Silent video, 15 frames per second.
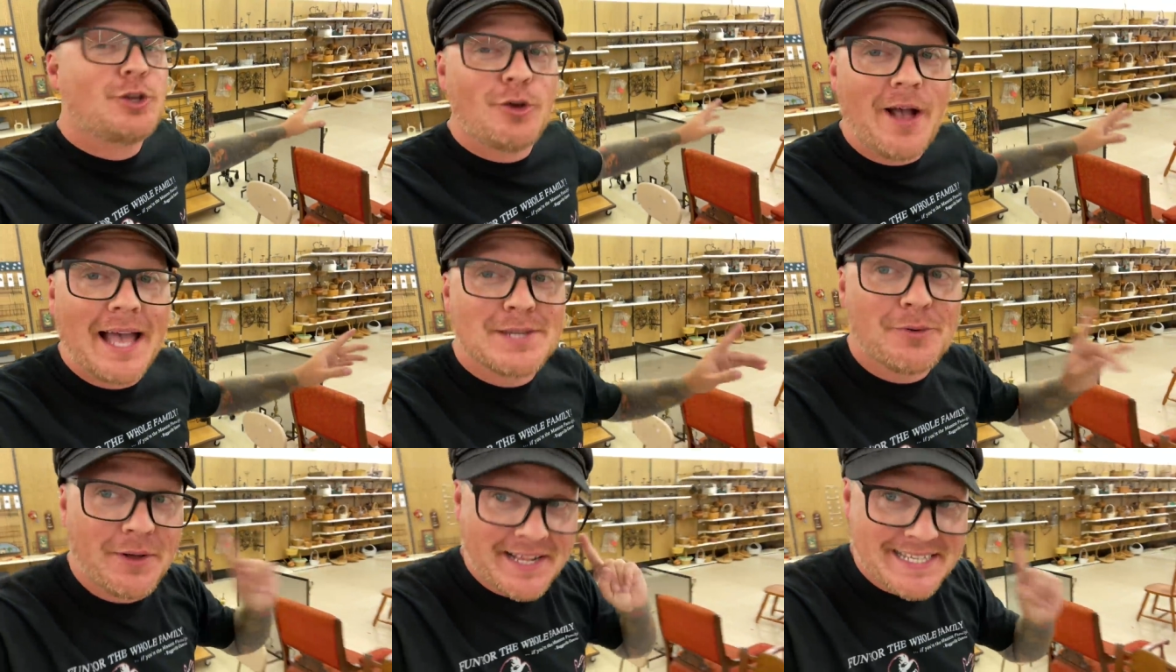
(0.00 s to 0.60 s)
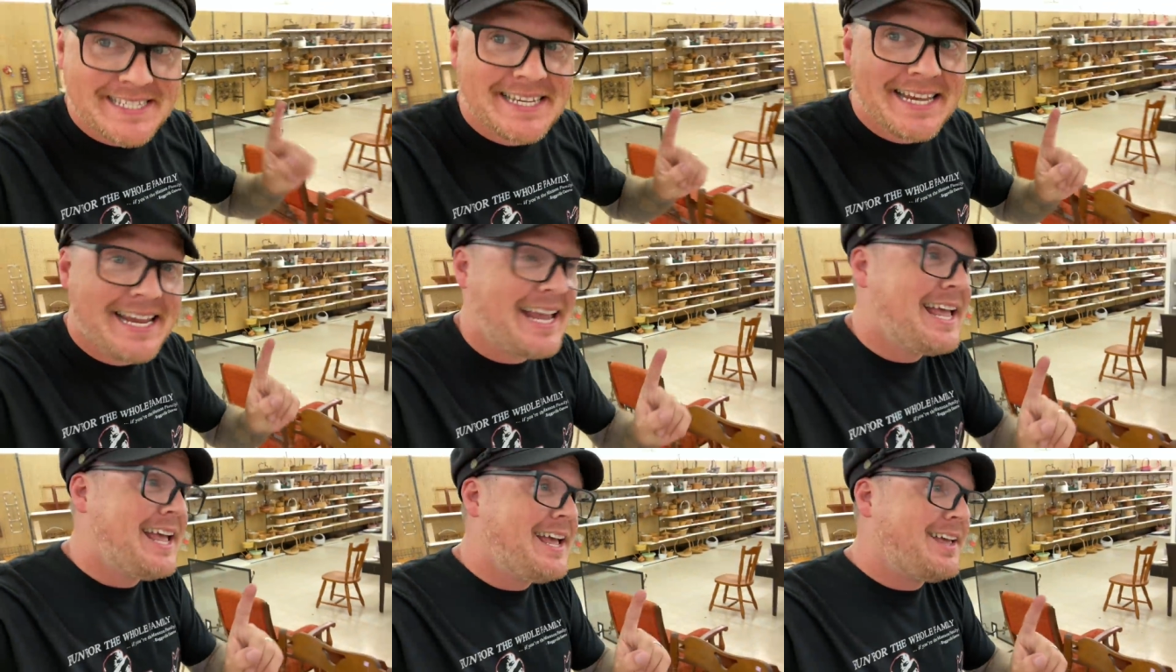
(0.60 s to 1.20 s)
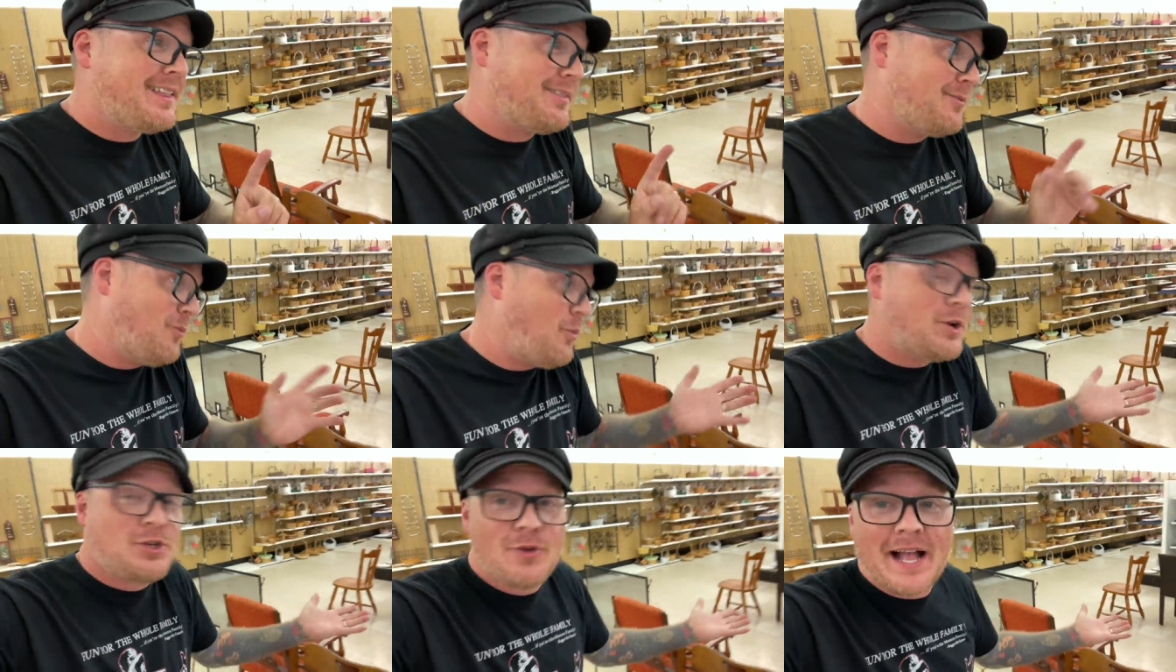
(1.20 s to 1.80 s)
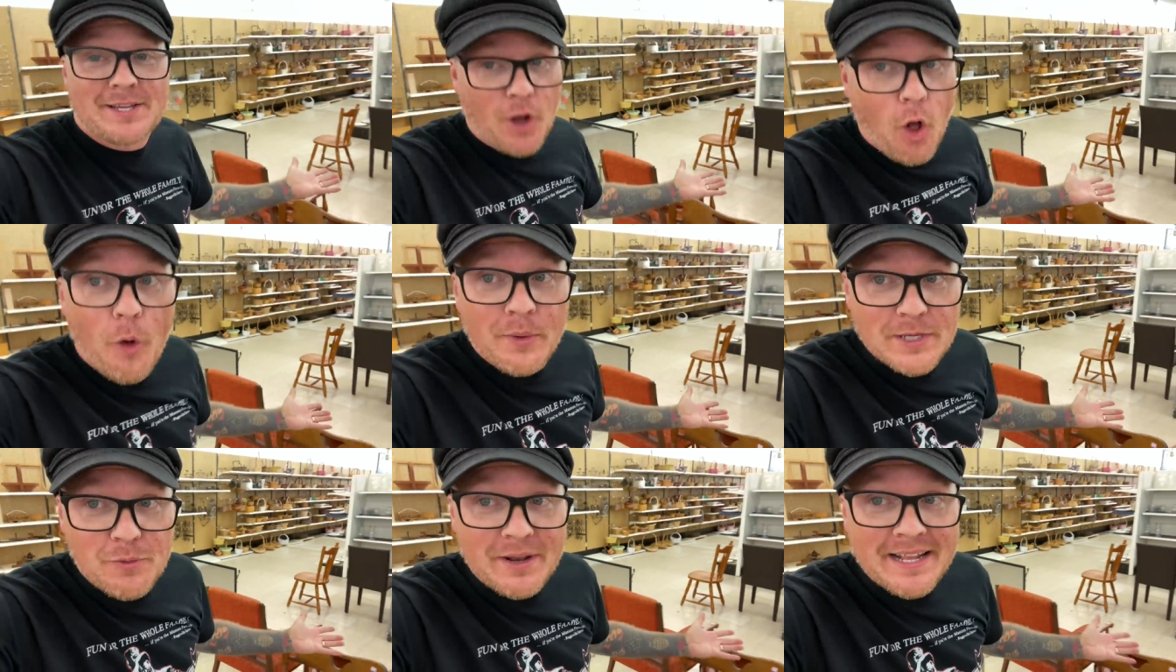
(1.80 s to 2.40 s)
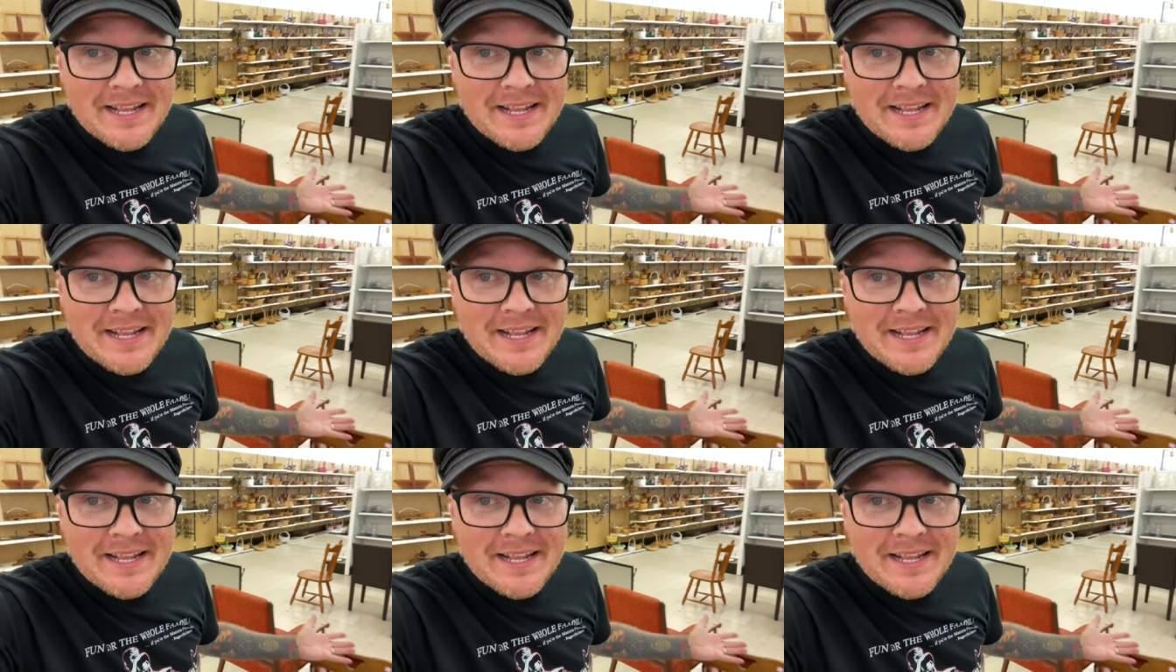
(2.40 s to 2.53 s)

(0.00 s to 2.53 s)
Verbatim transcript: You guys want to see what you guys always want to